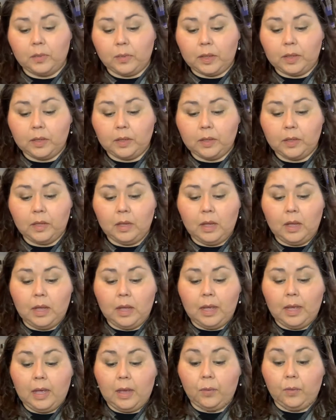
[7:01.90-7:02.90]
with,
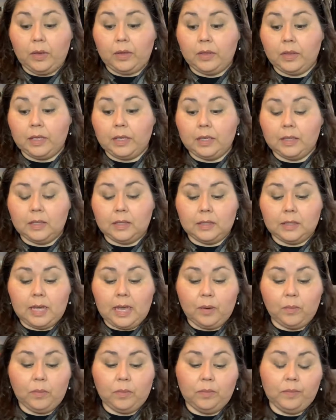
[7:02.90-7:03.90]
with this.
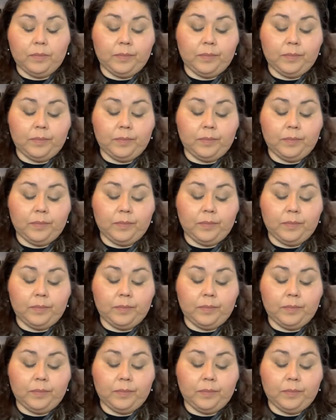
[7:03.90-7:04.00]
I, I'm